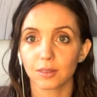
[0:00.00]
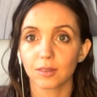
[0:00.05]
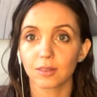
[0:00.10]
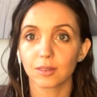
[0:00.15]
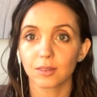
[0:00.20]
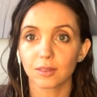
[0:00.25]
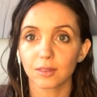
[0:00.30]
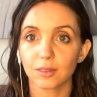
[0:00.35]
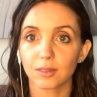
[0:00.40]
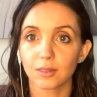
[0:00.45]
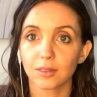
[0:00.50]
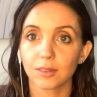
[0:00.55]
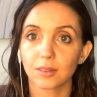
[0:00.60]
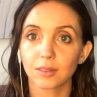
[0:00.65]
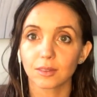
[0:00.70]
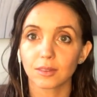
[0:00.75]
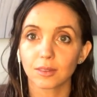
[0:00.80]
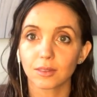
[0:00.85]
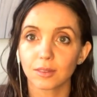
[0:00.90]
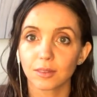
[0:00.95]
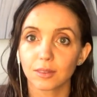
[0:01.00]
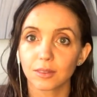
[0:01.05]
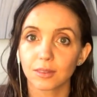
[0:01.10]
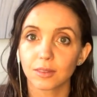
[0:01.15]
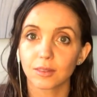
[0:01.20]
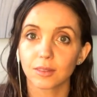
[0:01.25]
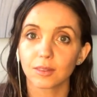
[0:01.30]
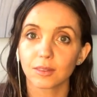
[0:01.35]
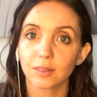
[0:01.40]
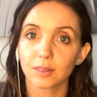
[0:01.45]

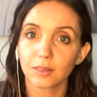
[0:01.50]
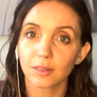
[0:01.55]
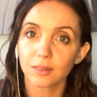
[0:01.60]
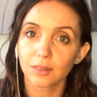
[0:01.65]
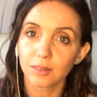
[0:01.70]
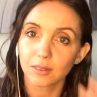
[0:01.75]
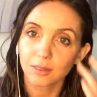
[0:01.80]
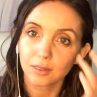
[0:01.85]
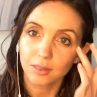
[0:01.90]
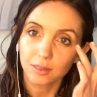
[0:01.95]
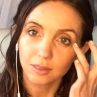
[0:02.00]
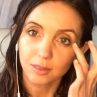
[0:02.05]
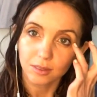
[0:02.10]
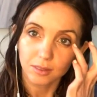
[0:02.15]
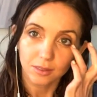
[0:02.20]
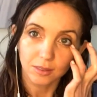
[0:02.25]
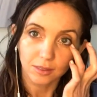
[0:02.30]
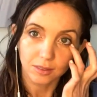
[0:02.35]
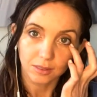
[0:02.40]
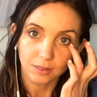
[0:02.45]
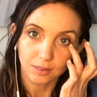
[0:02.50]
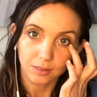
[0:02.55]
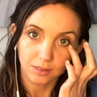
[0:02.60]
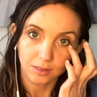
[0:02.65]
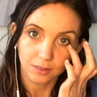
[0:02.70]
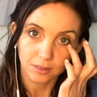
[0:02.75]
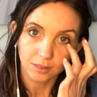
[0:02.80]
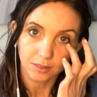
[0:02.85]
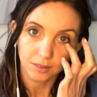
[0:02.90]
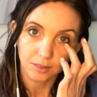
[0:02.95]

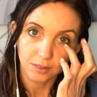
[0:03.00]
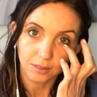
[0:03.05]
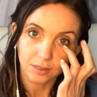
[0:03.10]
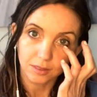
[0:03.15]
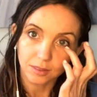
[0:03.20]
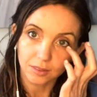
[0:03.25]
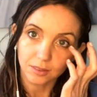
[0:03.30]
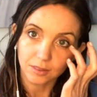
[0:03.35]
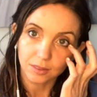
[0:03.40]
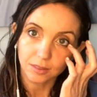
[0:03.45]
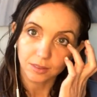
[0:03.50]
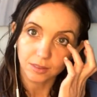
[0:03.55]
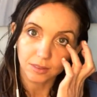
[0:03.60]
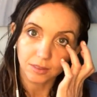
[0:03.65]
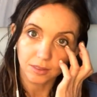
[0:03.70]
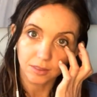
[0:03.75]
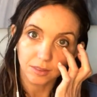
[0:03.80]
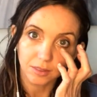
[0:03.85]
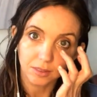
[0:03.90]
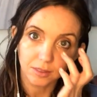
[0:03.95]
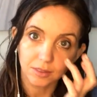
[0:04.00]
(not speaking)